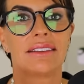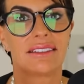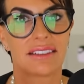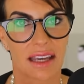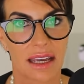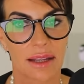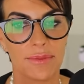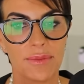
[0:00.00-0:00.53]

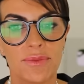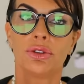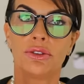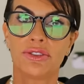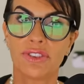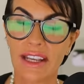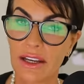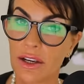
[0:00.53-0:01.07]
time to
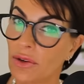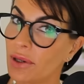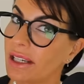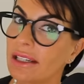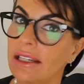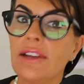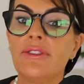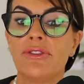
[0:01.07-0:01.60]
think
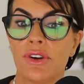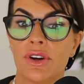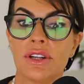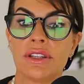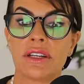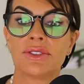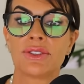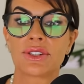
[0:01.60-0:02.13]
quickly for
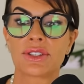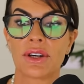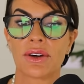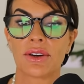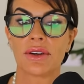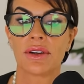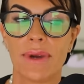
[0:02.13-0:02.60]
an answer.